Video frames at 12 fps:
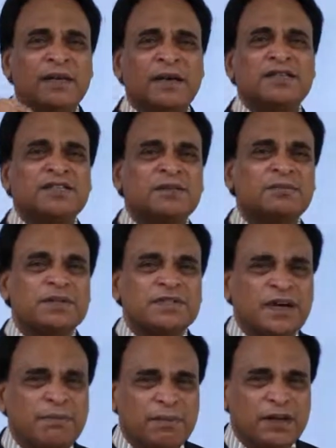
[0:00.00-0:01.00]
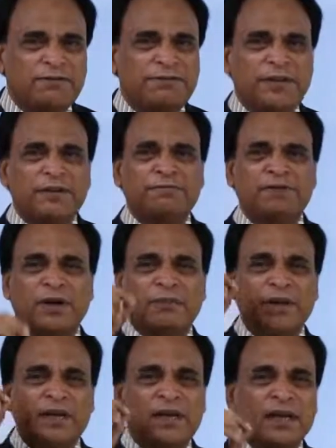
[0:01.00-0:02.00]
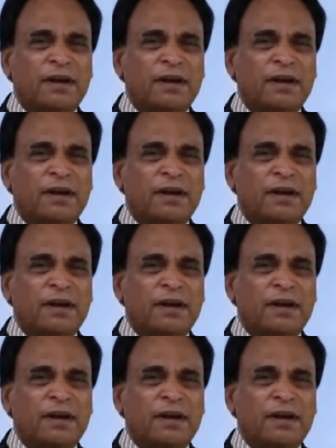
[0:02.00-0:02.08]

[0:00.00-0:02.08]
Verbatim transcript: customers are benefiting from it,